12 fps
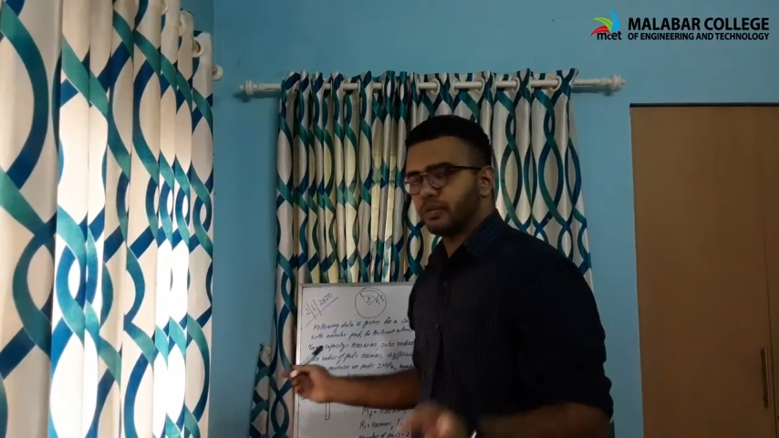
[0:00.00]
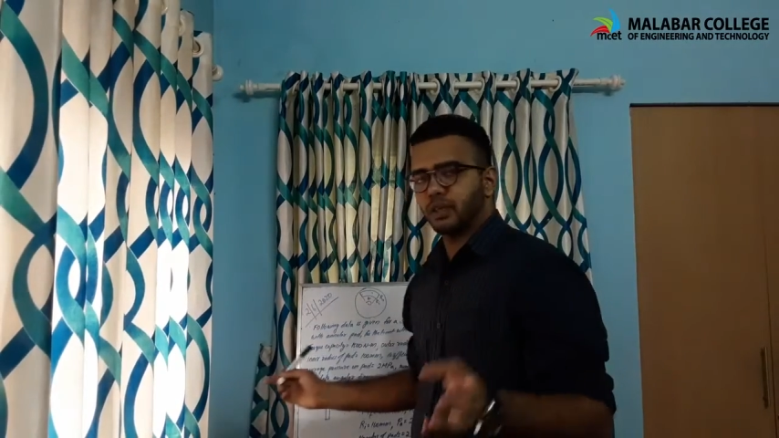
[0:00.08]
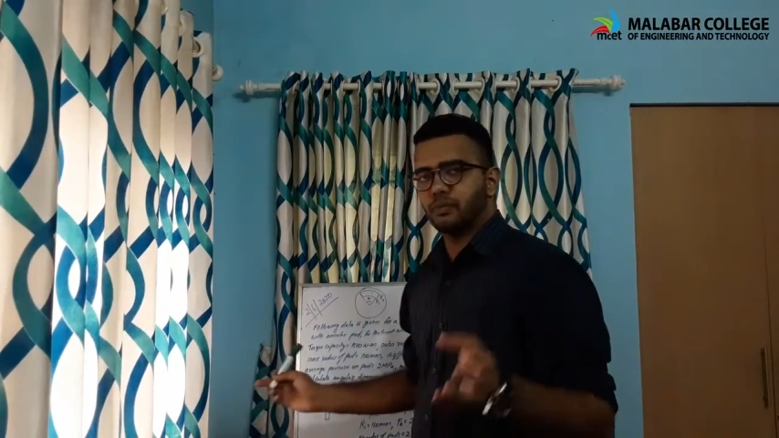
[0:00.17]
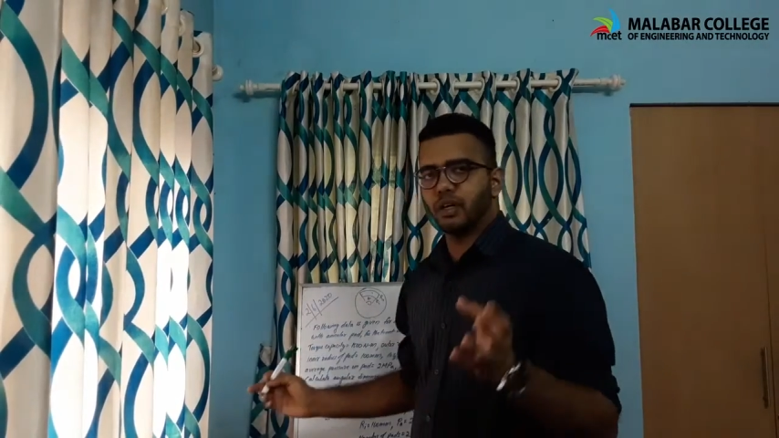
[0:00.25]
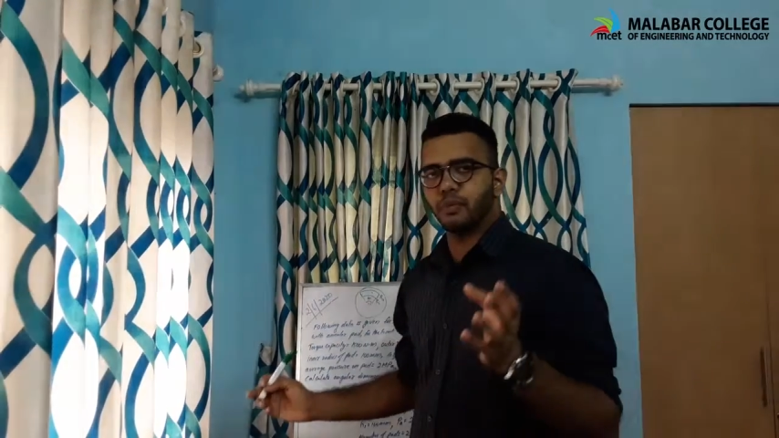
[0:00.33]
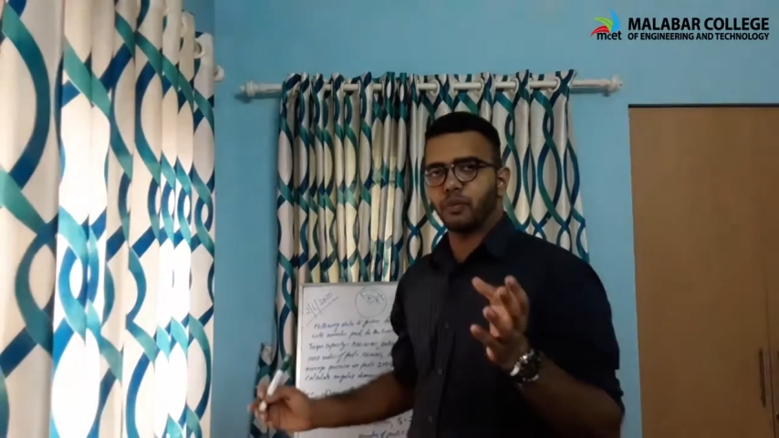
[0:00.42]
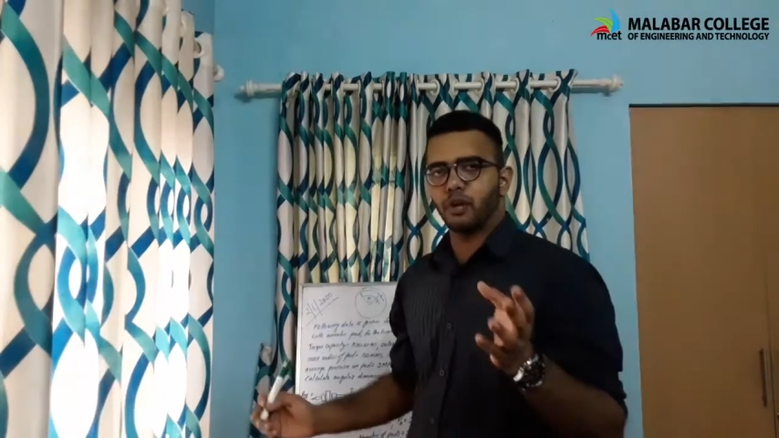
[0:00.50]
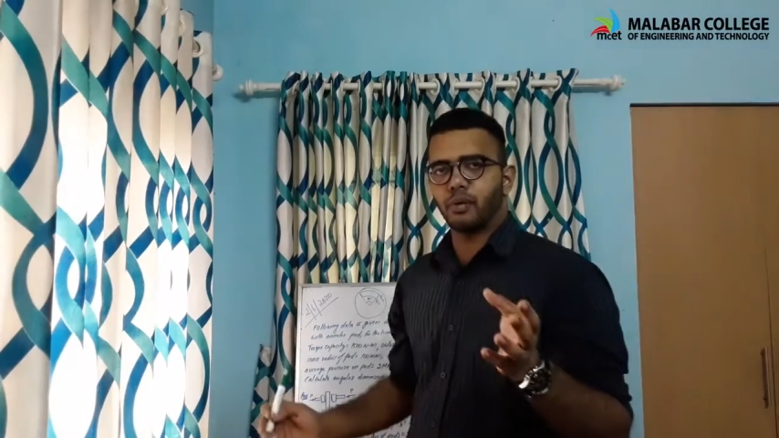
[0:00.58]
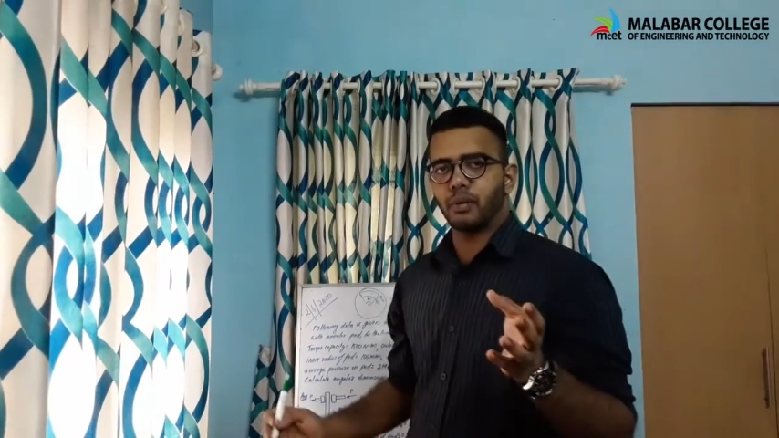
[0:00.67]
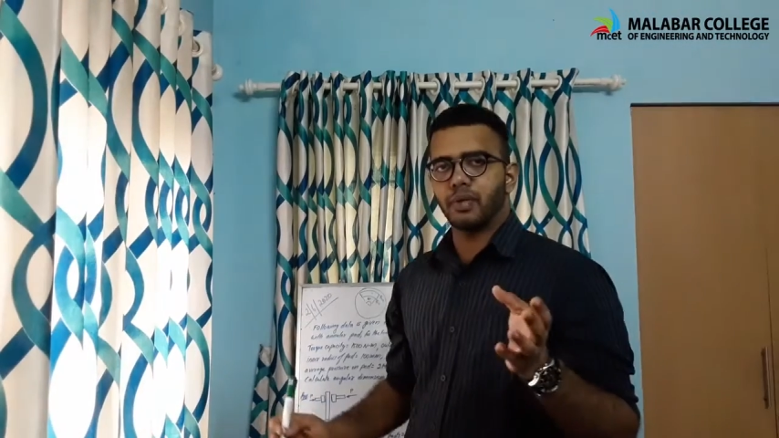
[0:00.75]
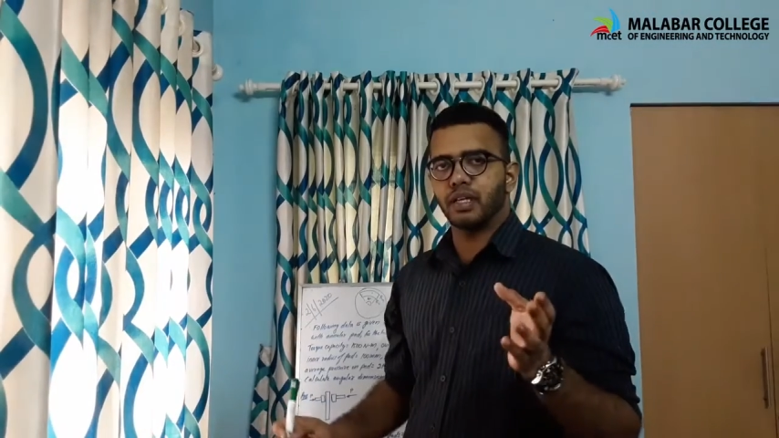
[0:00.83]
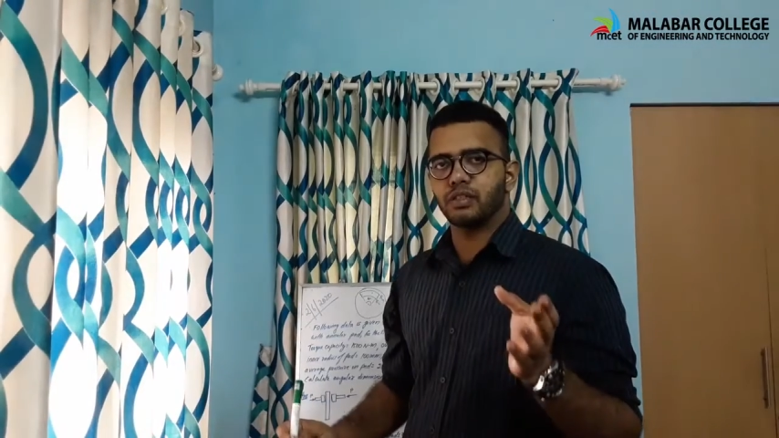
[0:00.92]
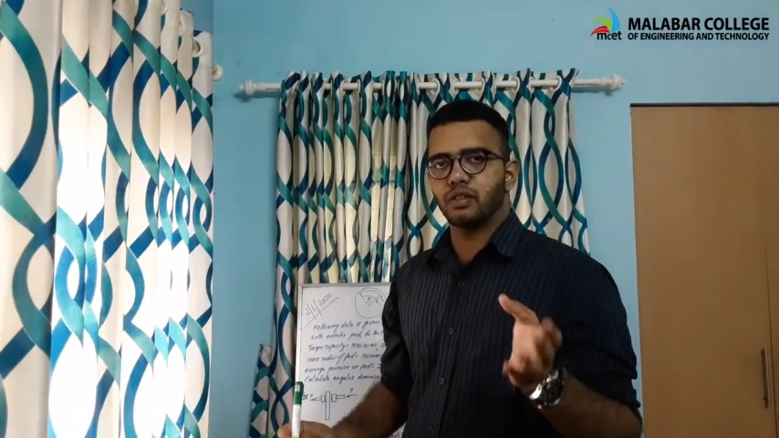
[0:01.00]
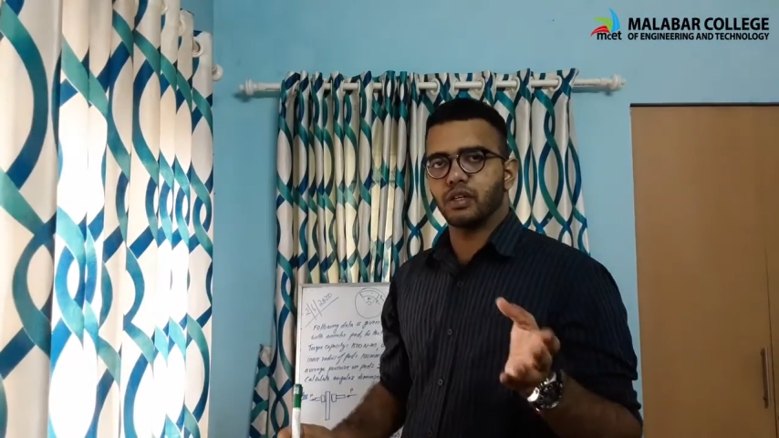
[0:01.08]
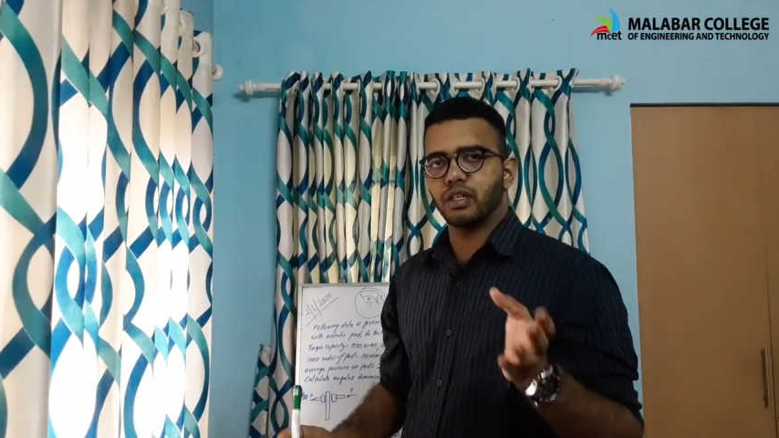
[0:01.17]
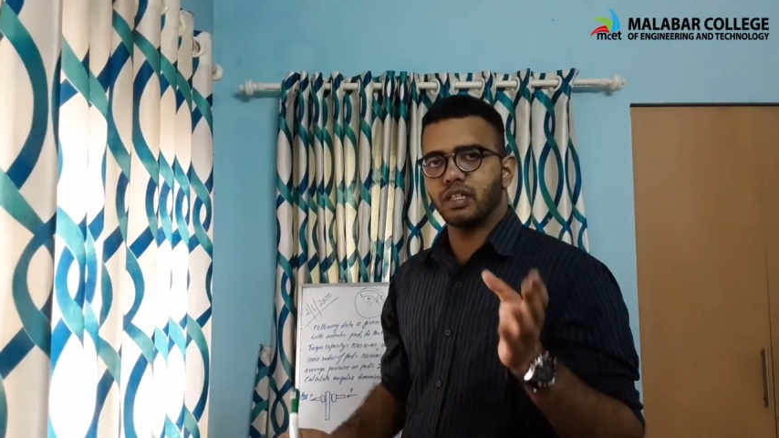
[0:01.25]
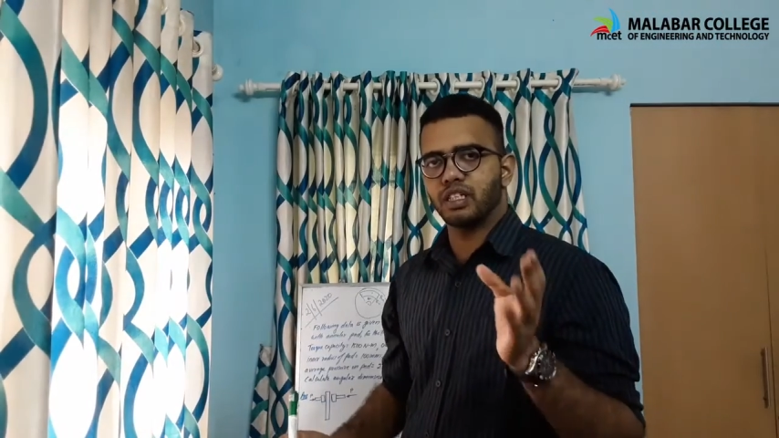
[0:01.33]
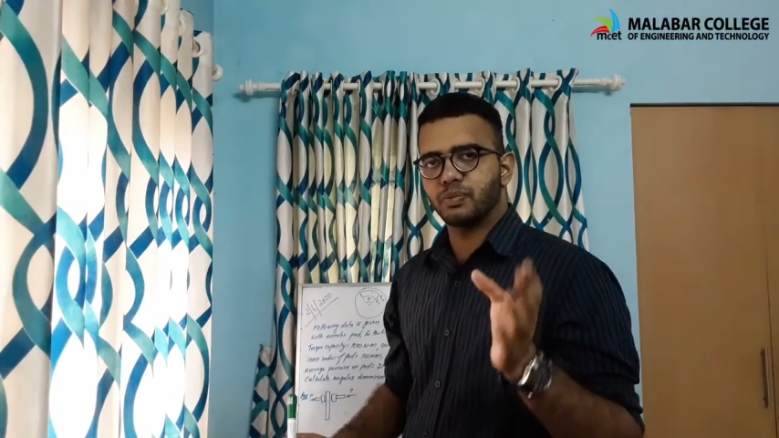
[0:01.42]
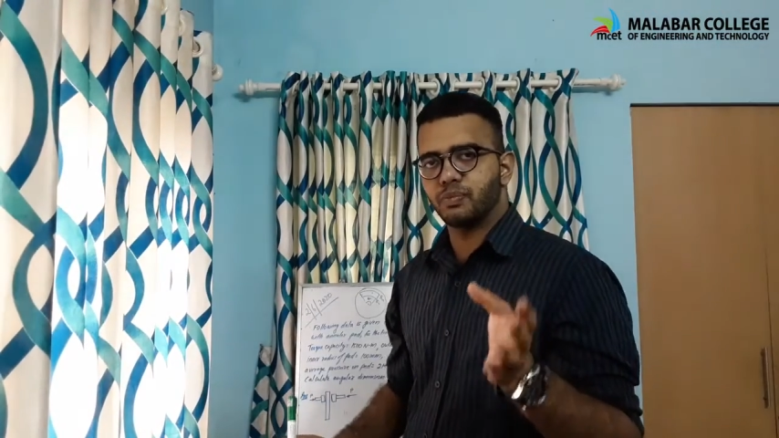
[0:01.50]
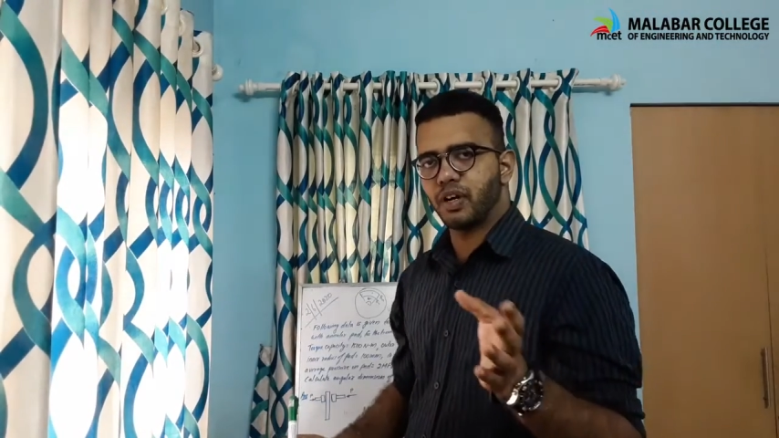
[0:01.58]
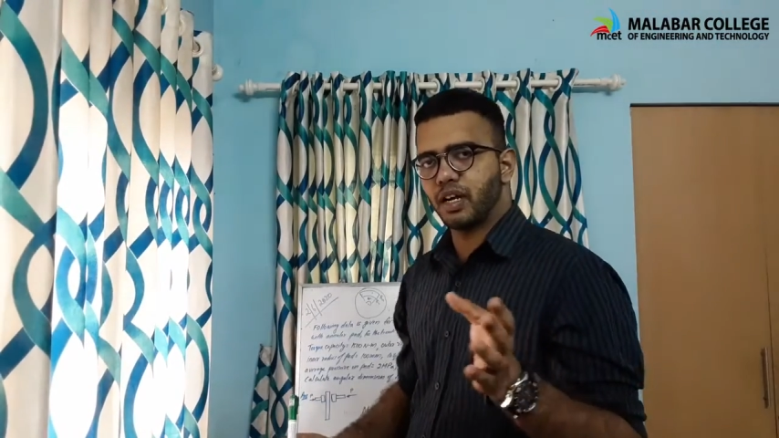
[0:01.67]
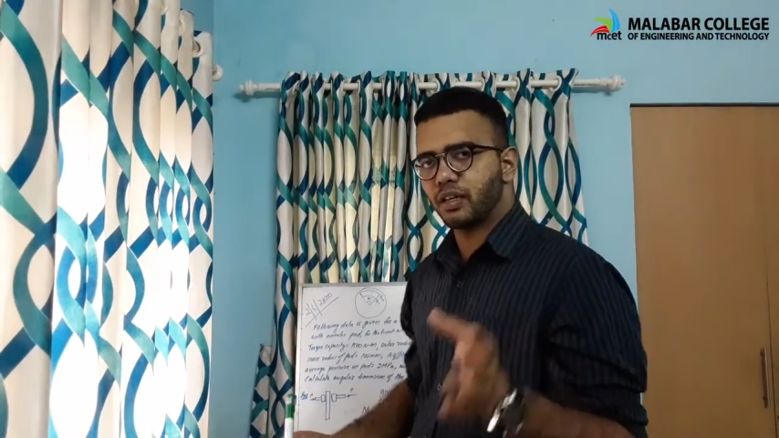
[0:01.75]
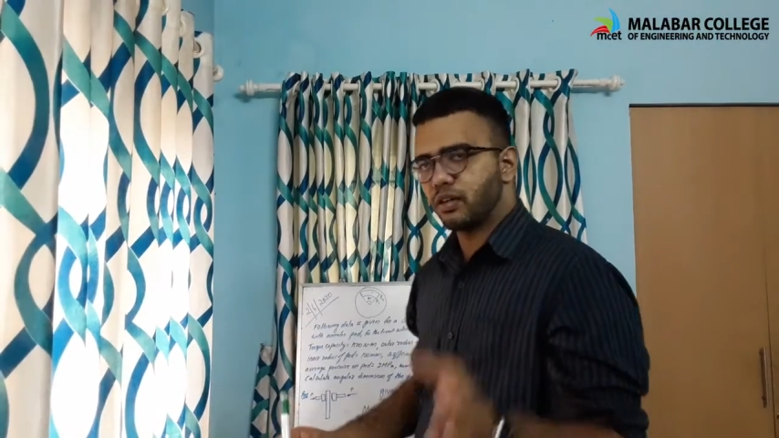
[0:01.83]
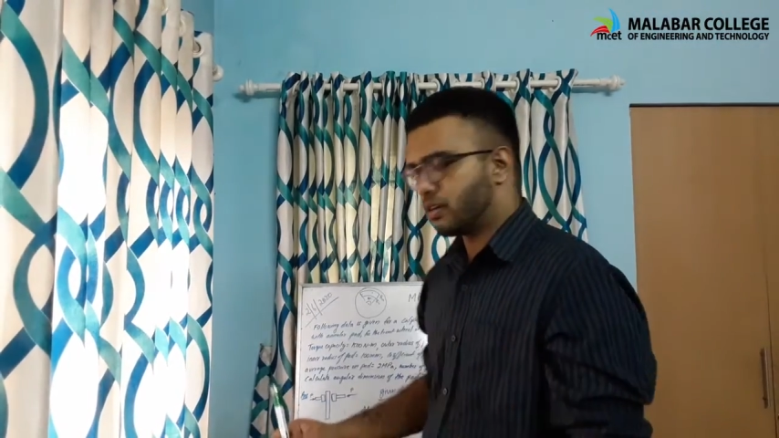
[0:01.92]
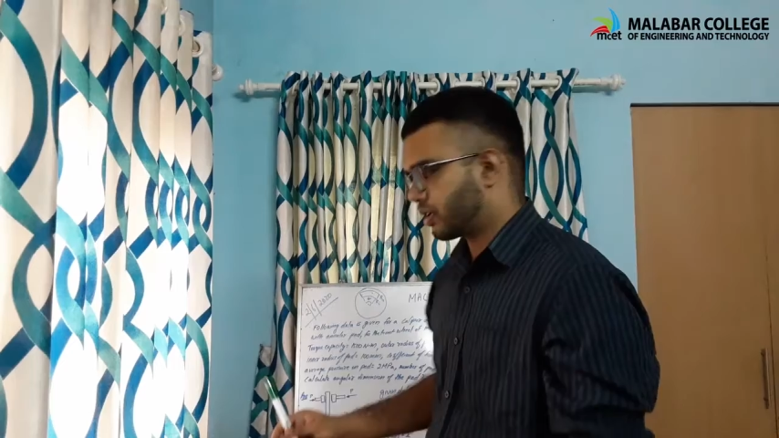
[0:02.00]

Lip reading: simple problem based on the disc brake.